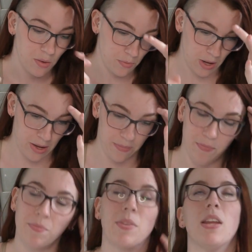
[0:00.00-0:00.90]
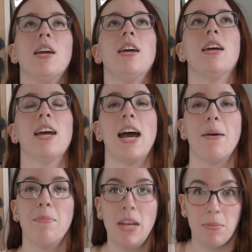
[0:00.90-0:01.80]
Well,
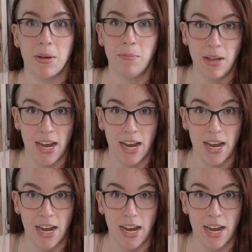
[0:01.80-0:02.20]
at minimum,